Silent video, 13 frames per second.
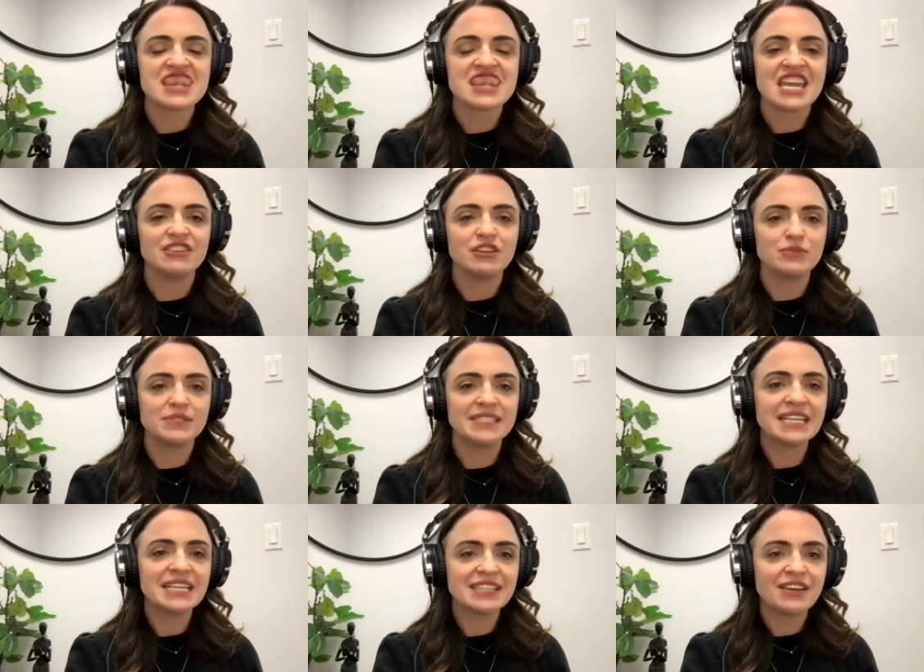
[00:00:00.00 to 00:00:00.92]
No
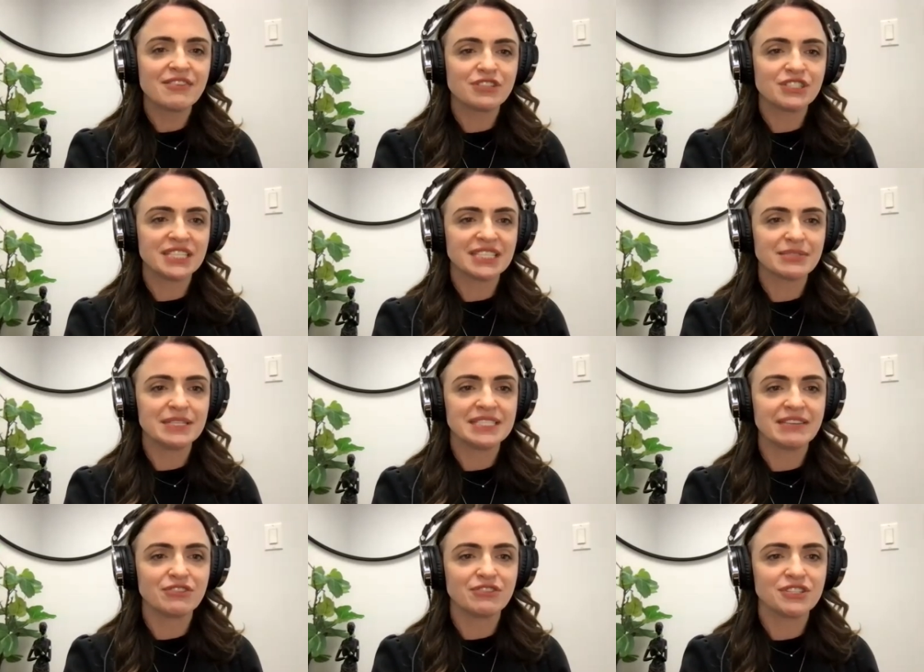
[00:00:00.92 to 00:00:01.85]
sex for 6
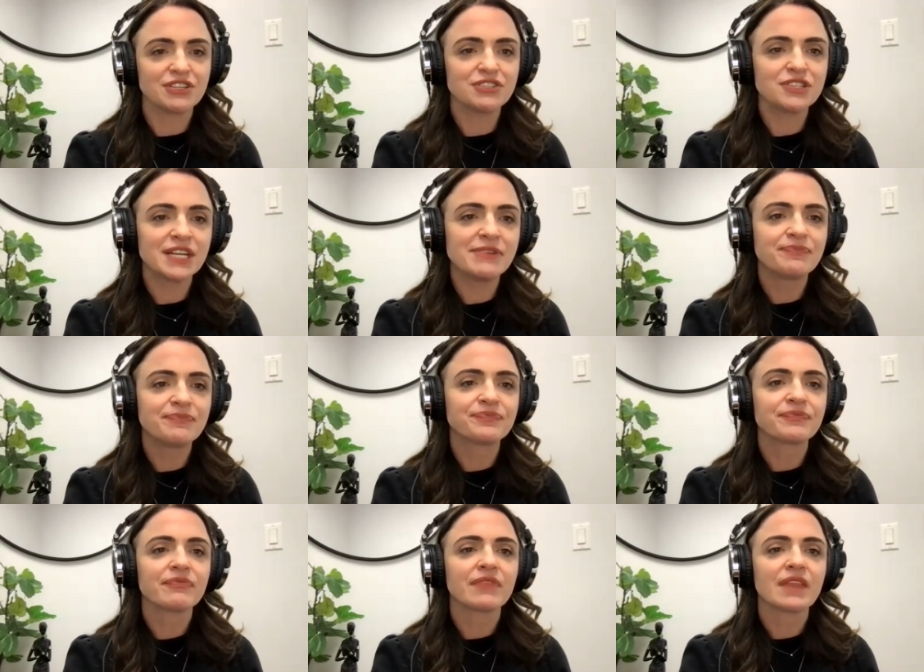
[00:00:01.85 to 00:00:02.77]
weeks after surgery.
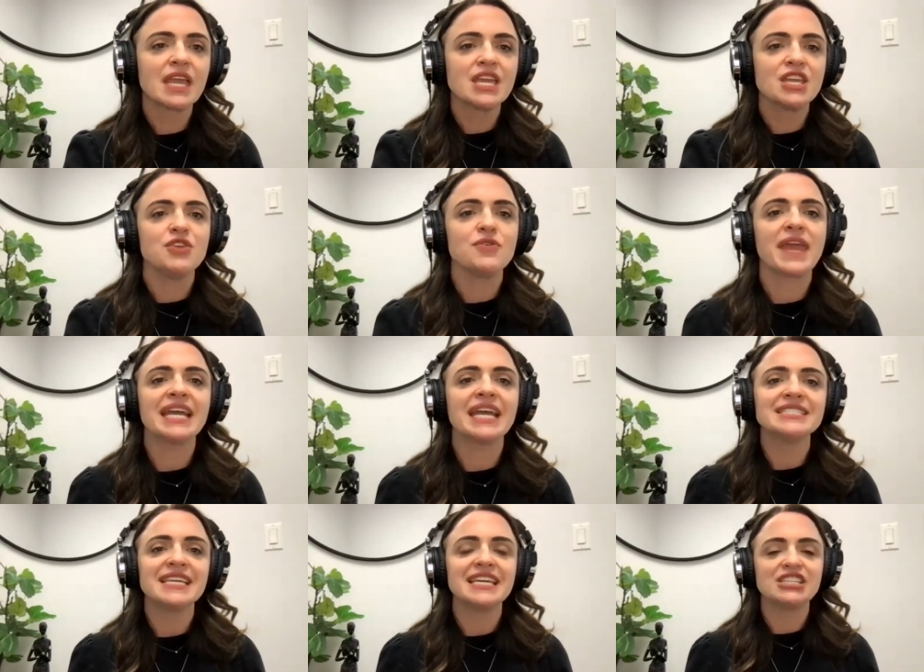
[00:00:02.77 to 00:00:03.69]
You
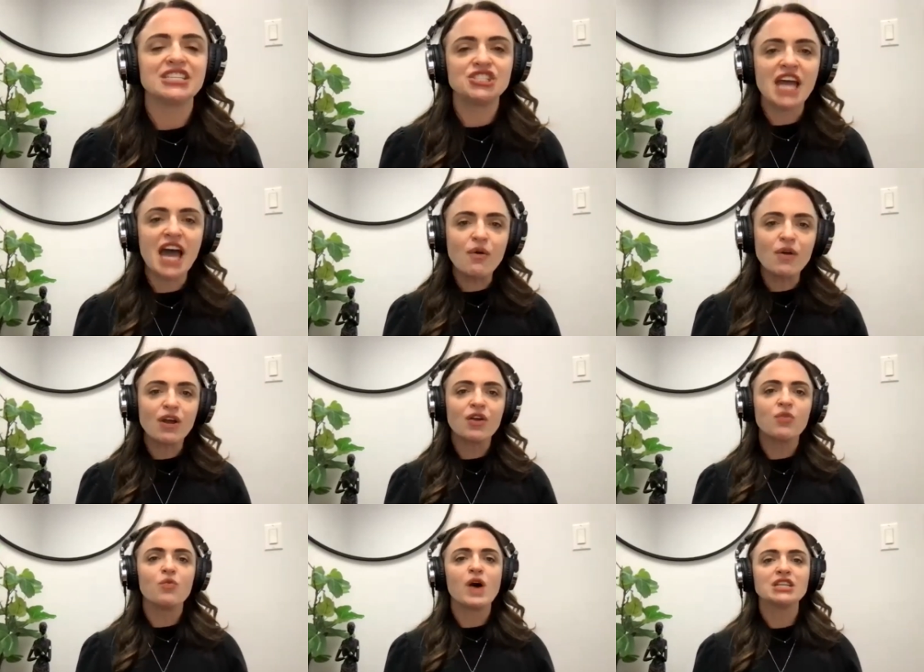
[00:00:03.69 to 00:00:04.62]
can take a shower,
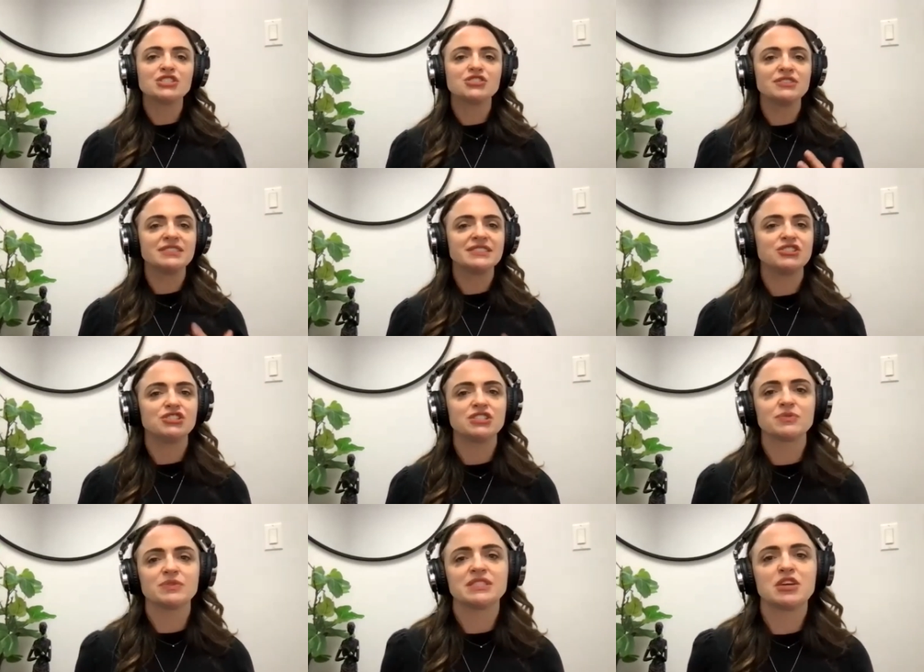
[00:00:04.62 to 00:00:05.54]
wash your
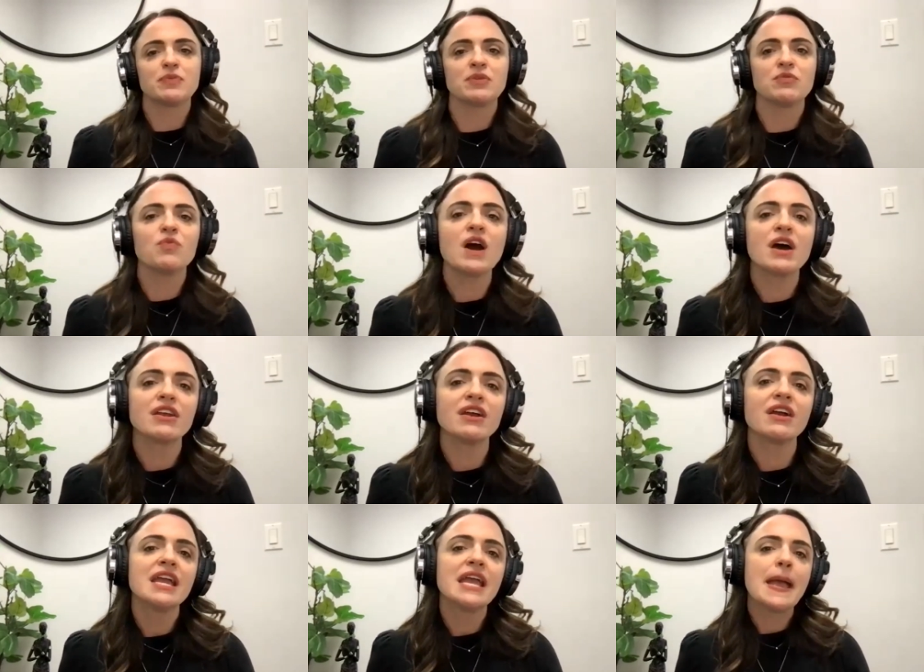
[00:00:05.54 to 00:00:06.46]
incisions with soap and
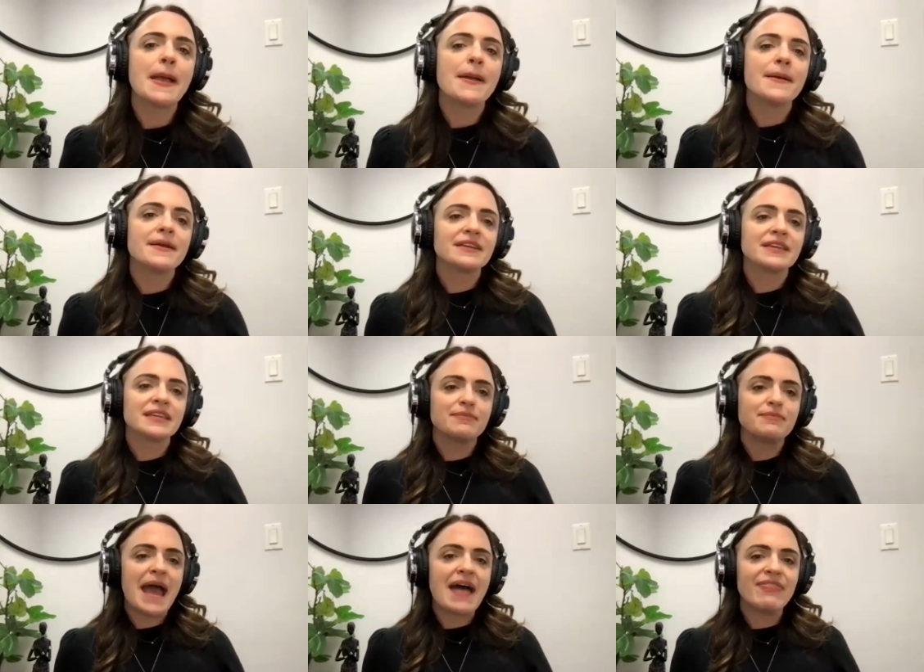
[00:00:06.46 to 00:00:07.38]
water,
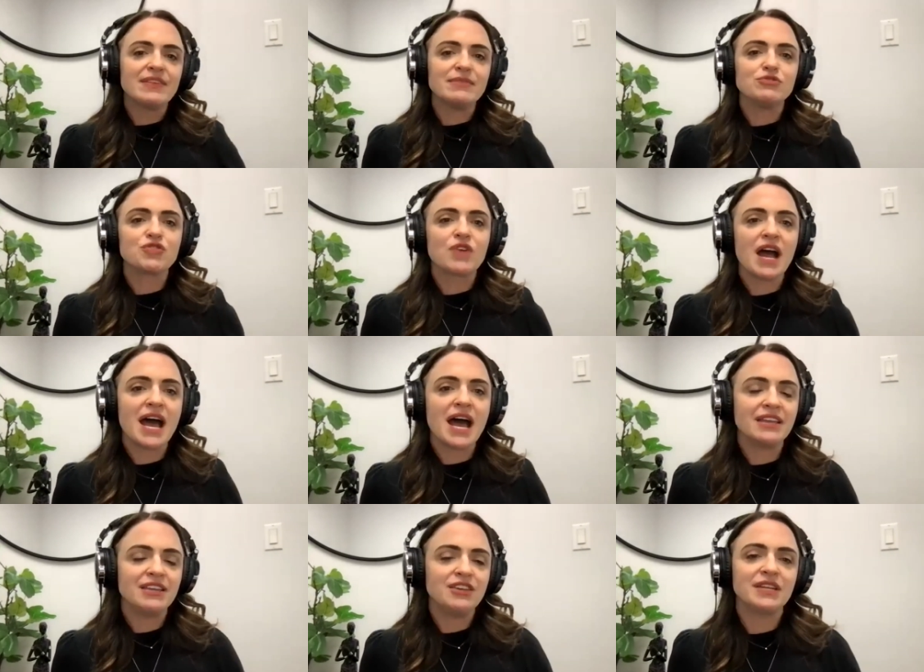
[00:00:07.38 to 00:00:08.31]
pat them dry.
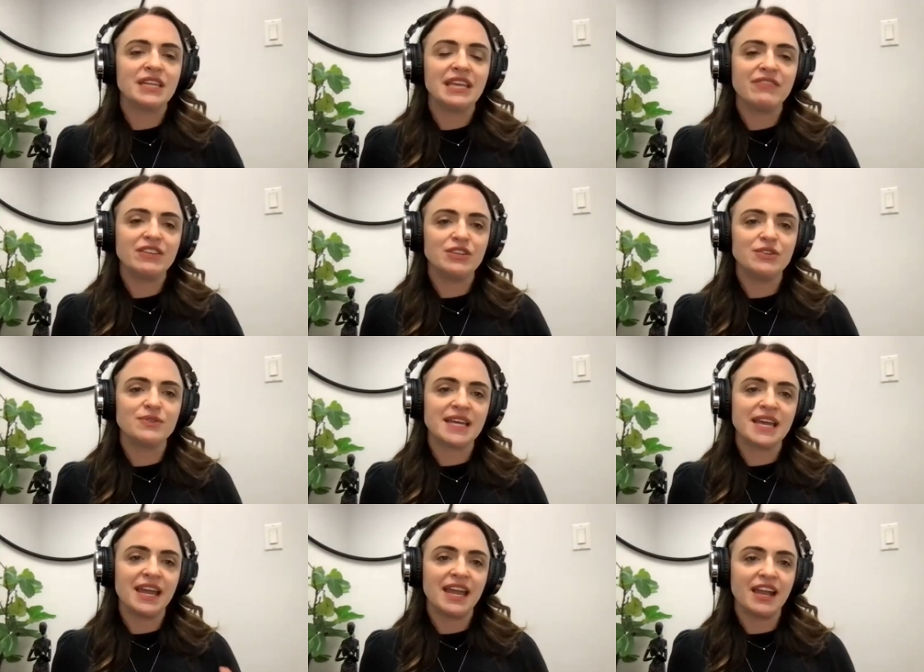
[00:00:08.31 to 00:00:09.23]
You can even use a
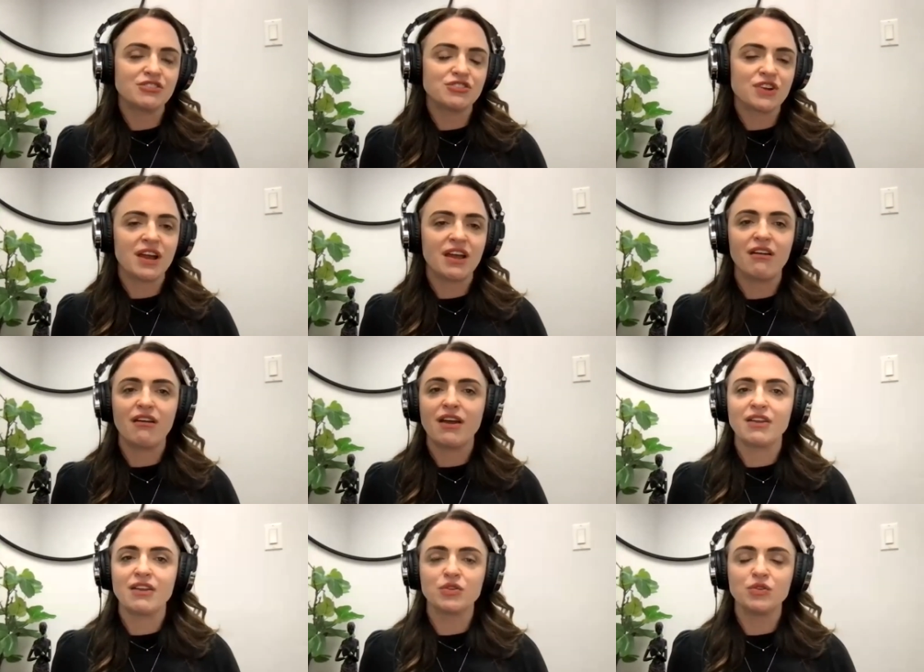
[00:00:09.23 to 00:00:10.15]
hairdryer
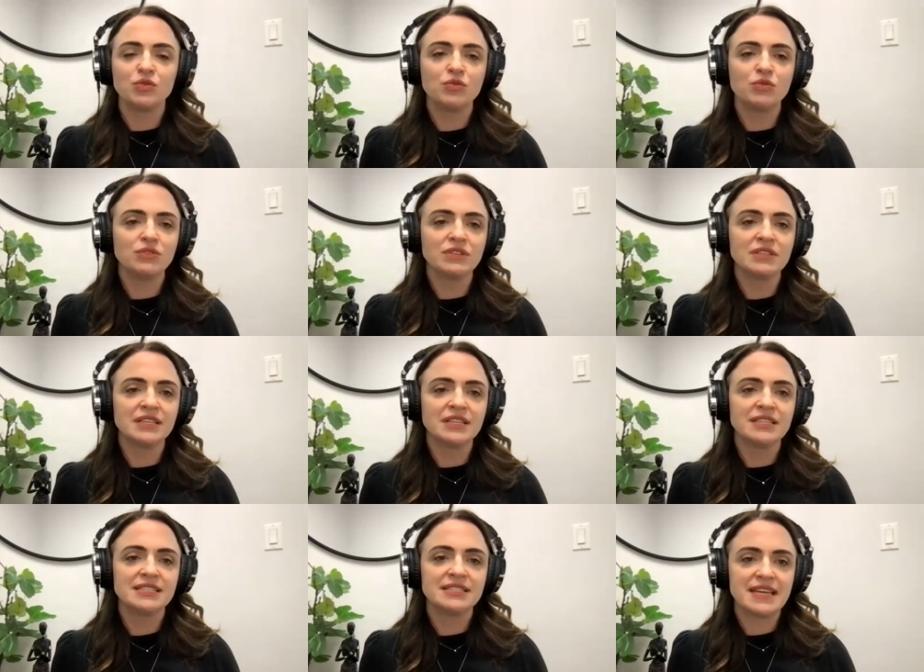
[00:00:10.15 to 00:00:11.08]
on a cool
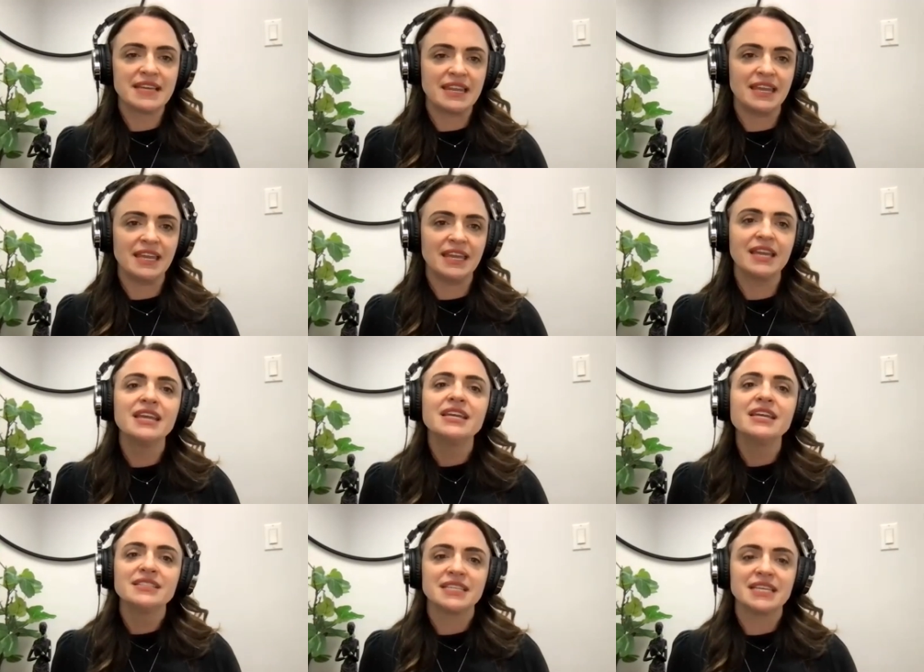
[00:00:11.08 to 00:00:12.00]
setting
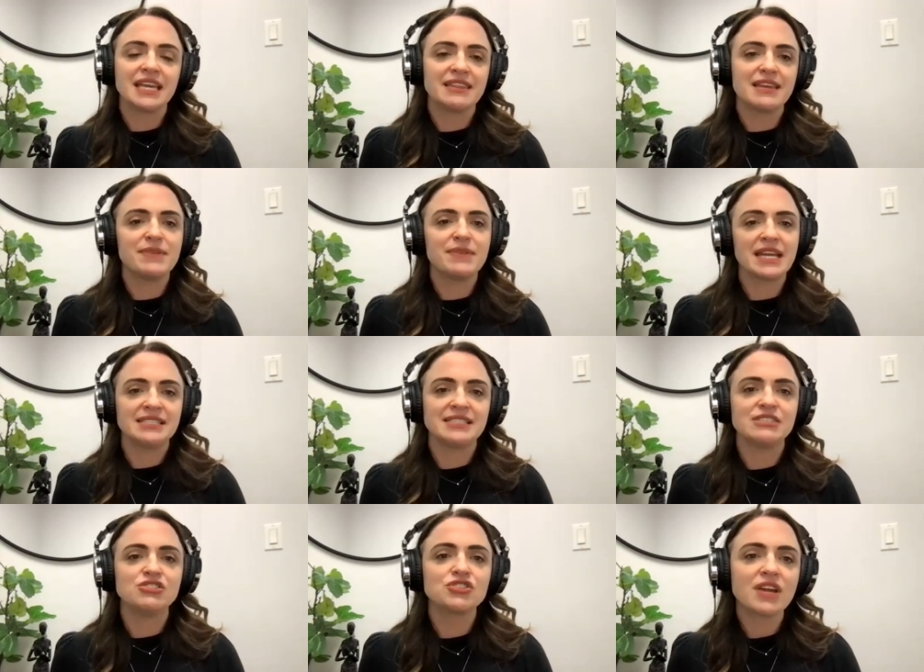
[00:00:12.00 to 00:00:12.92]
to get them nice
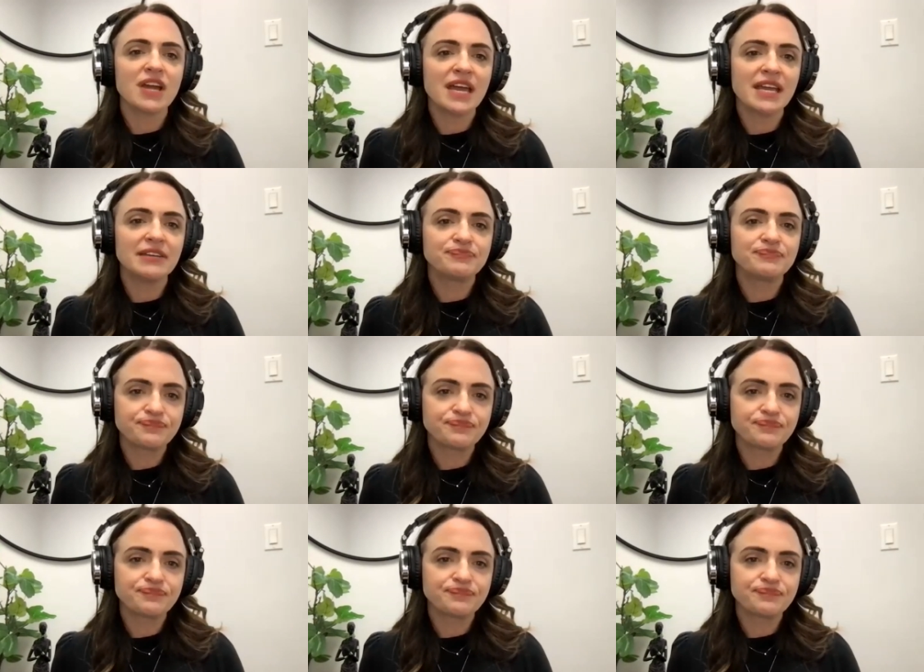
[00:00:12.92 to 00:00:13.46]
and dry.